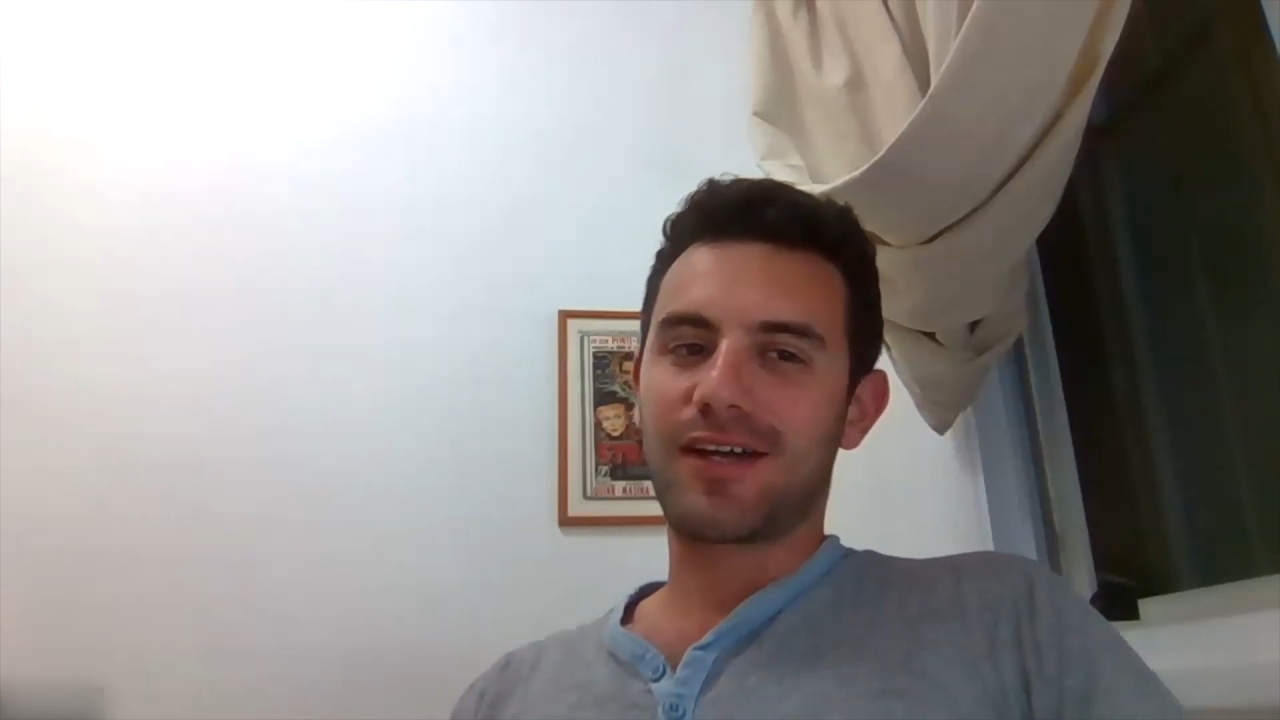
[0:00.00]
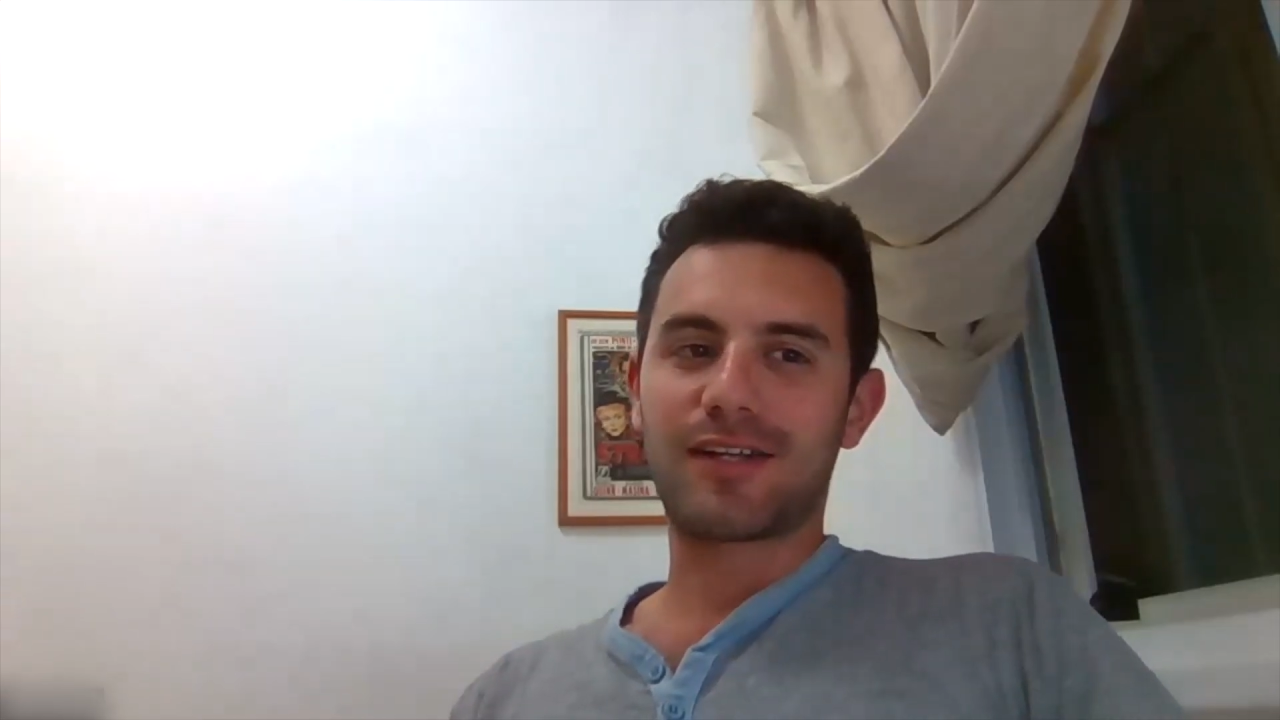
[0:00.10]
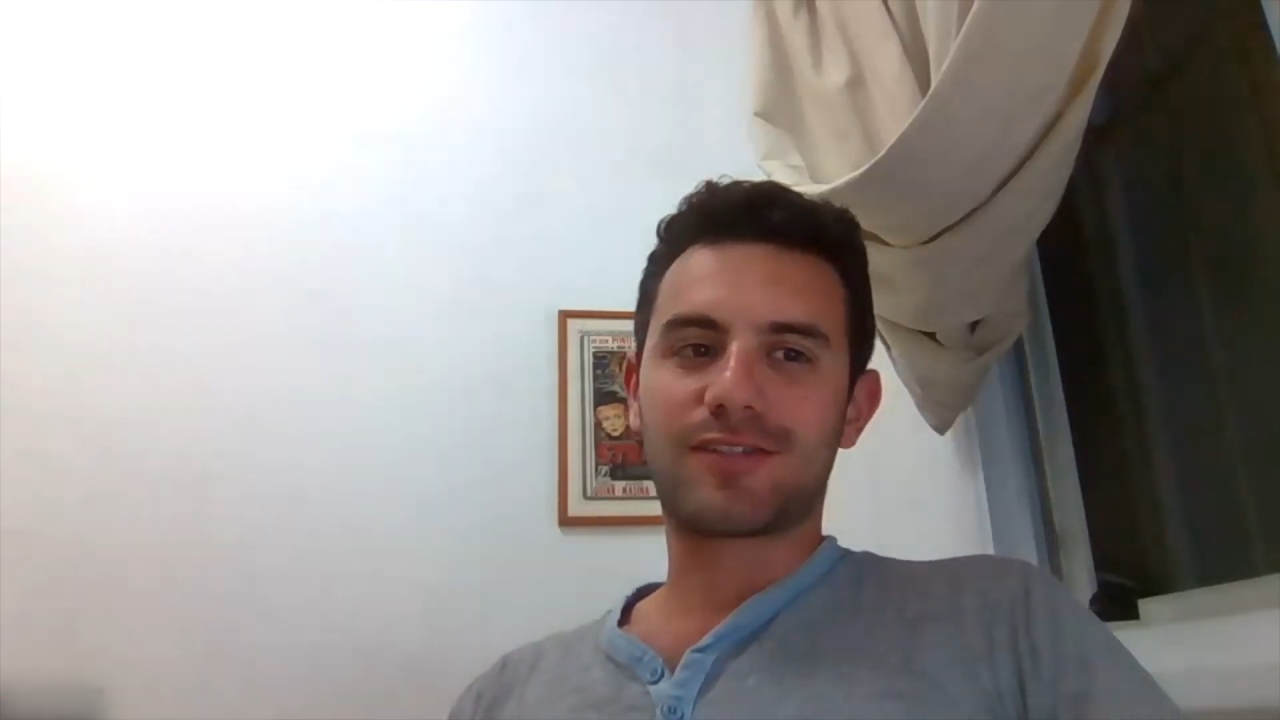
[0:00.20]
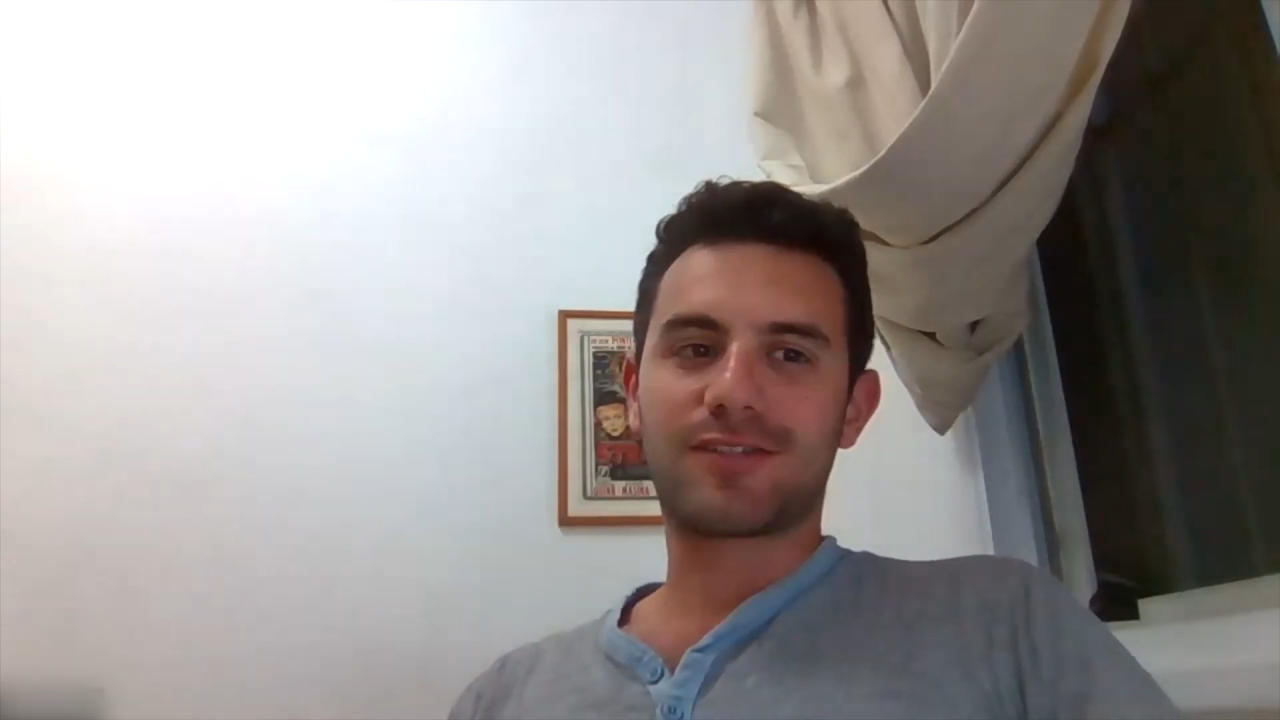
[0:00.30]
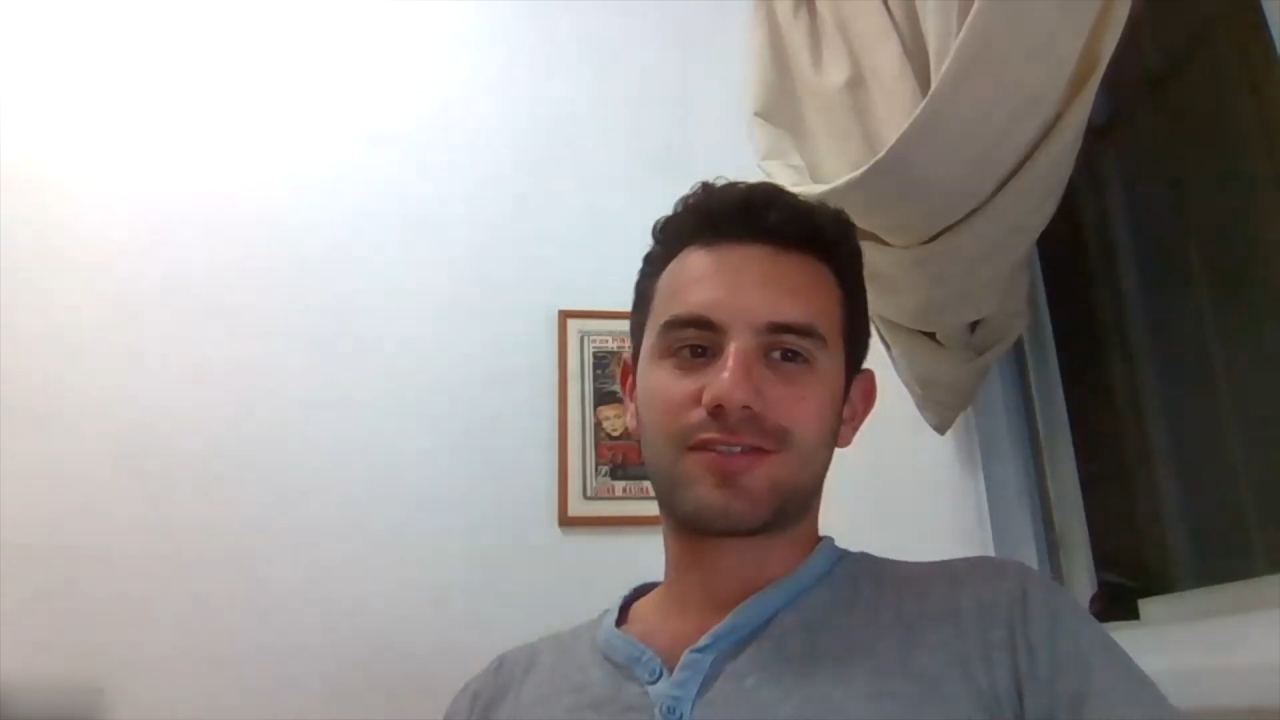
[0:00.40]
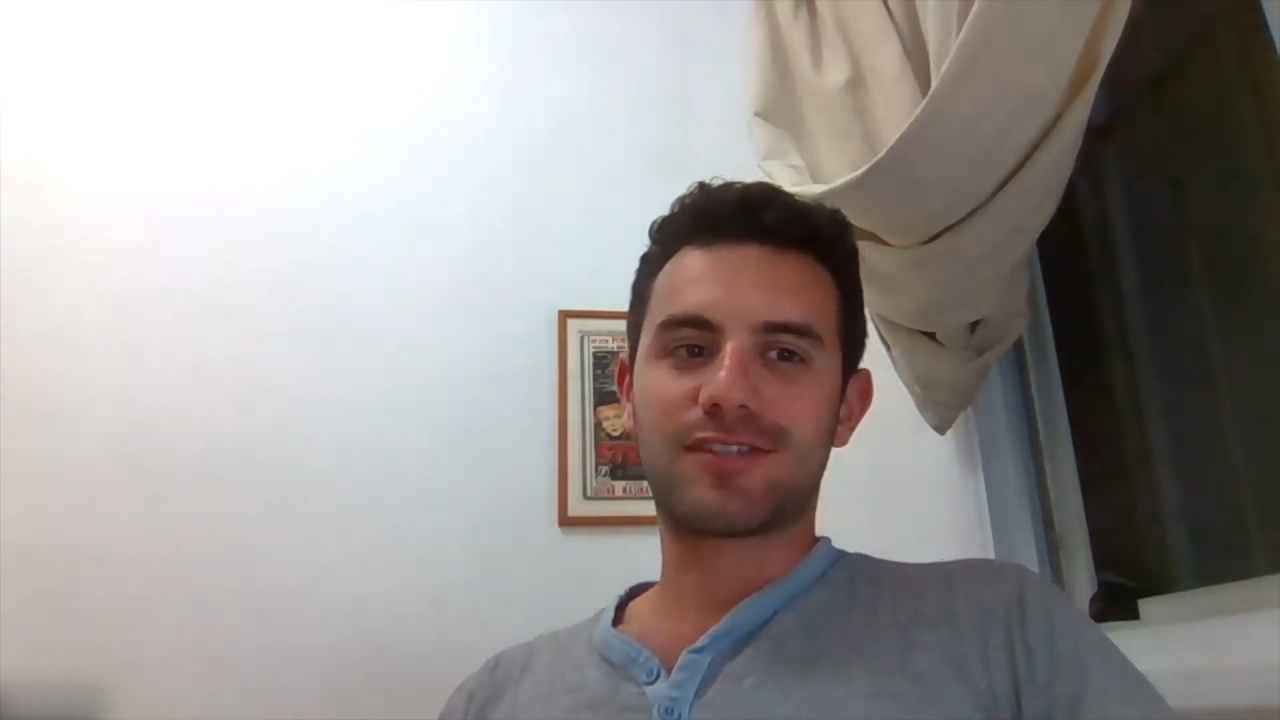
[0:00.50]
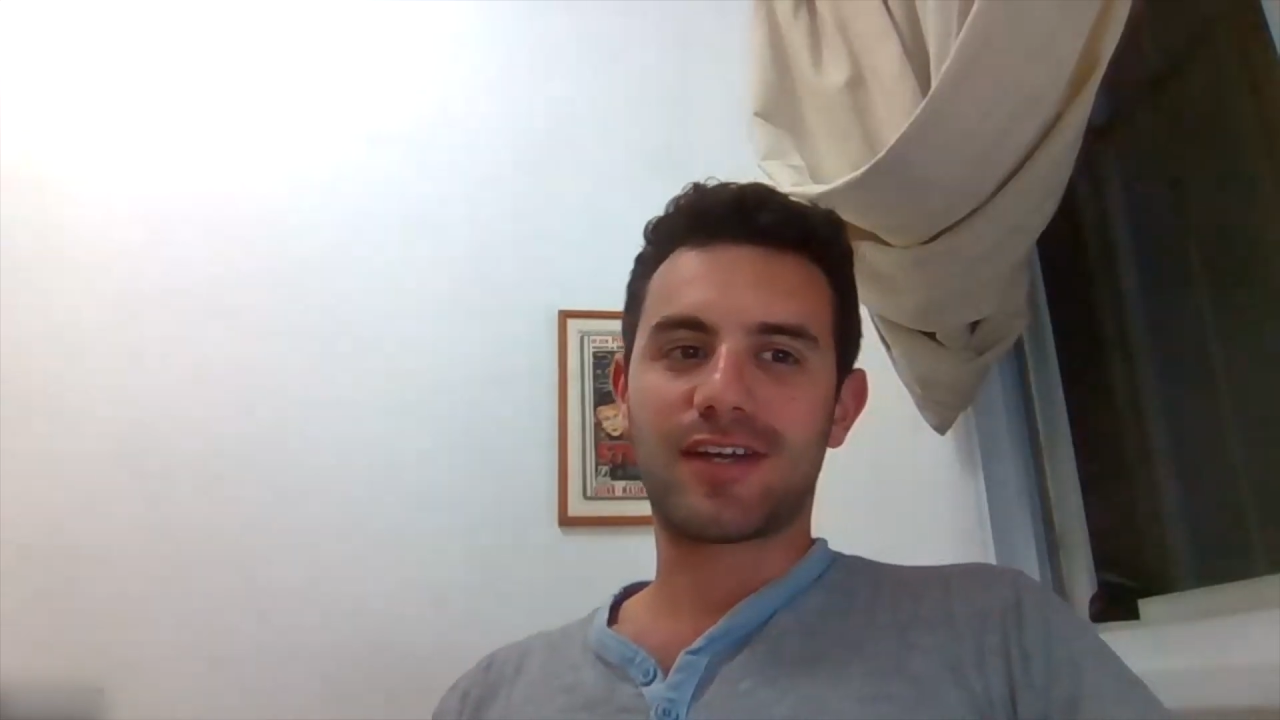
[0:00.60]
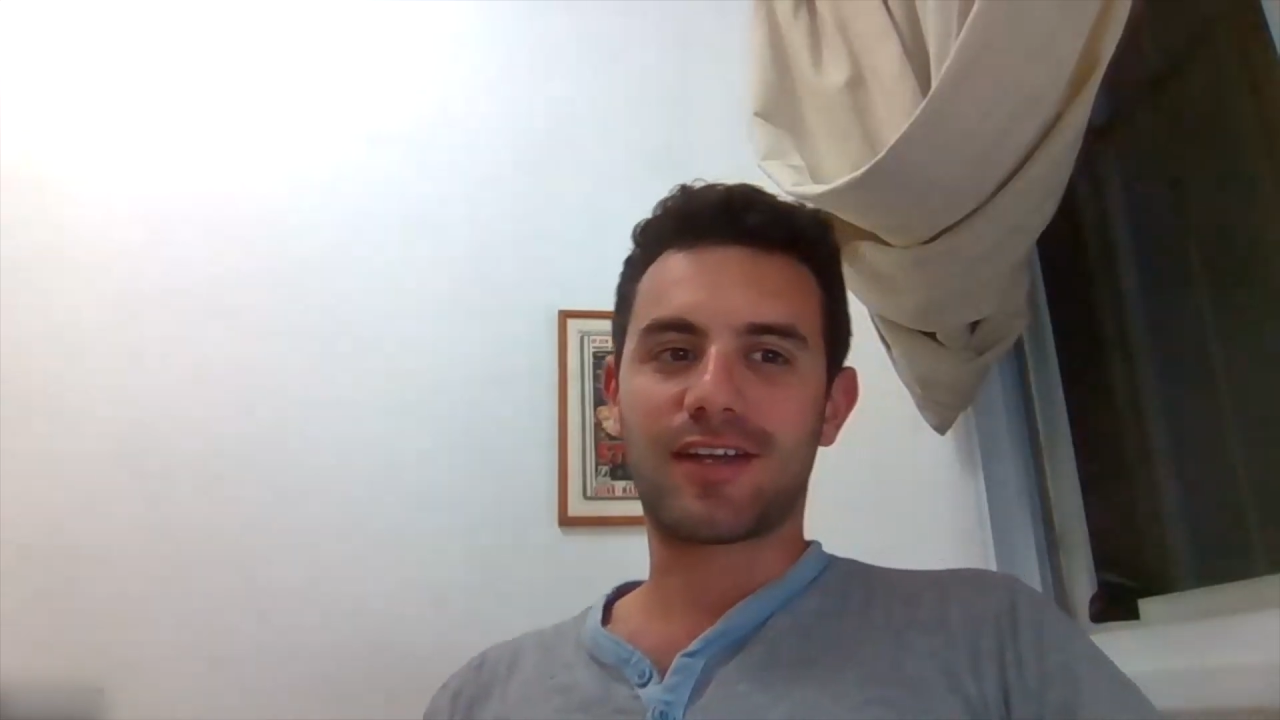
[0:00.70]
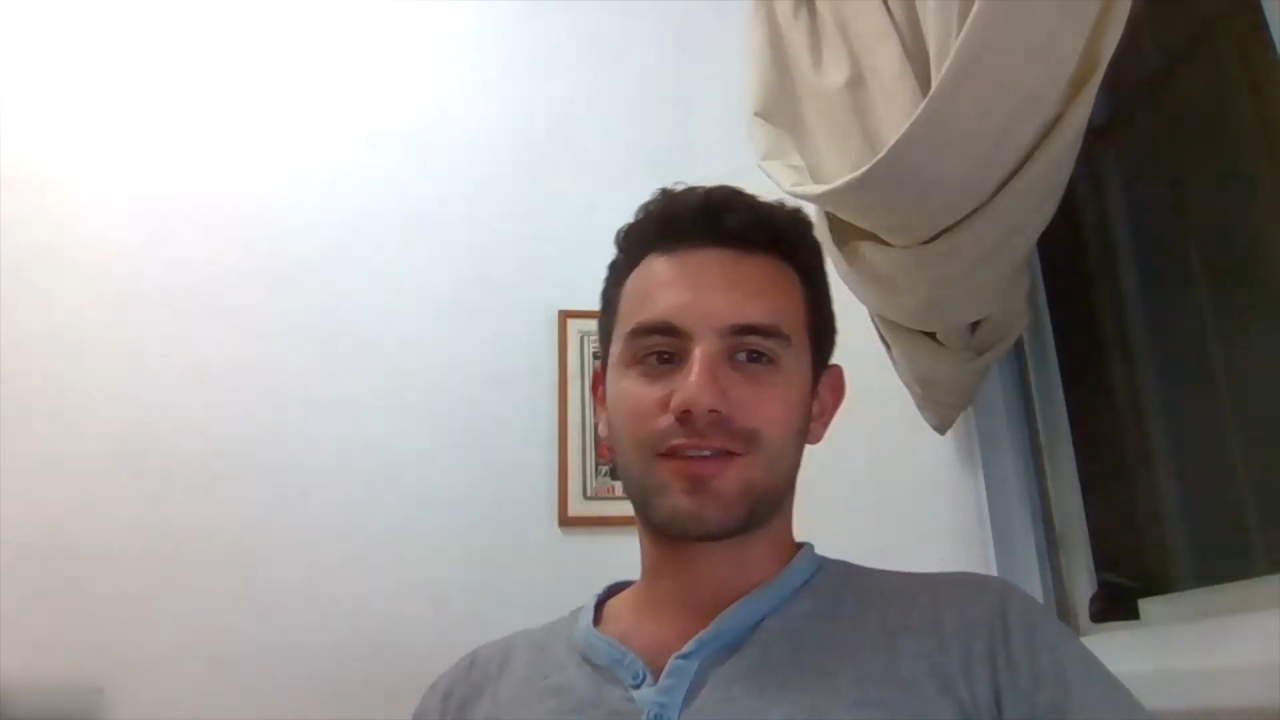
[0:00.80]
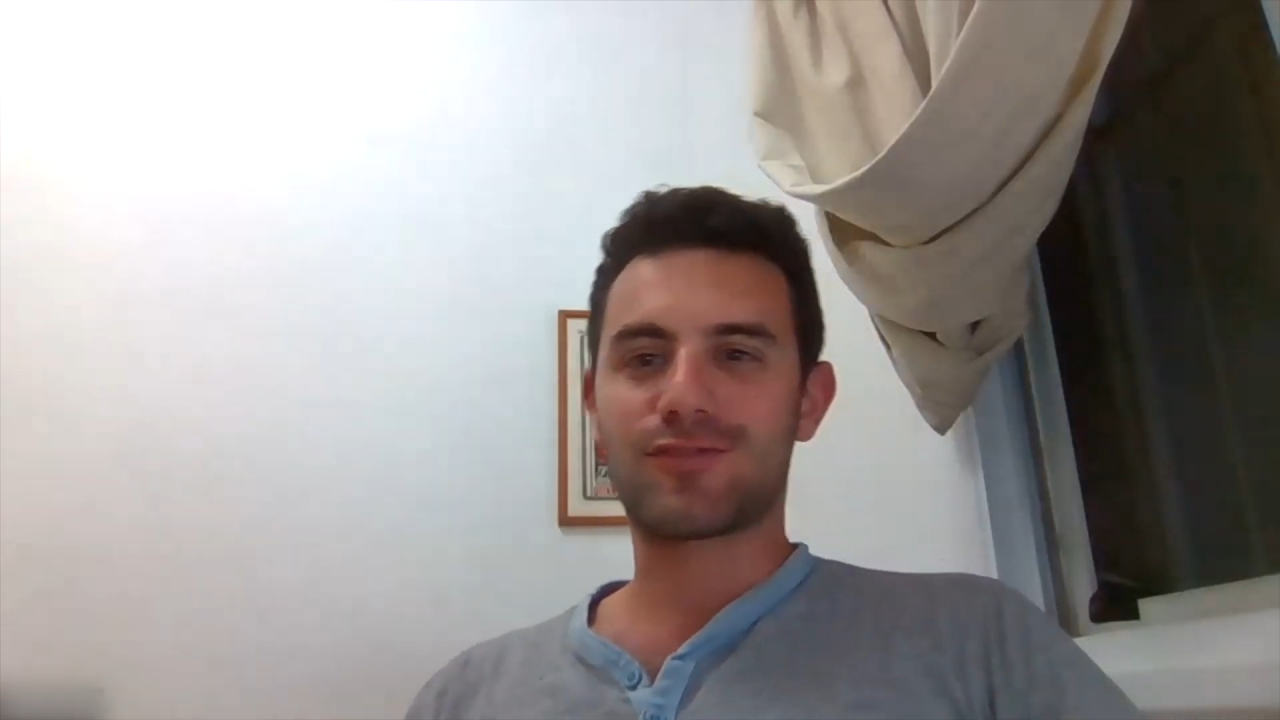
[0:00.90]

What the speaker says: got stuck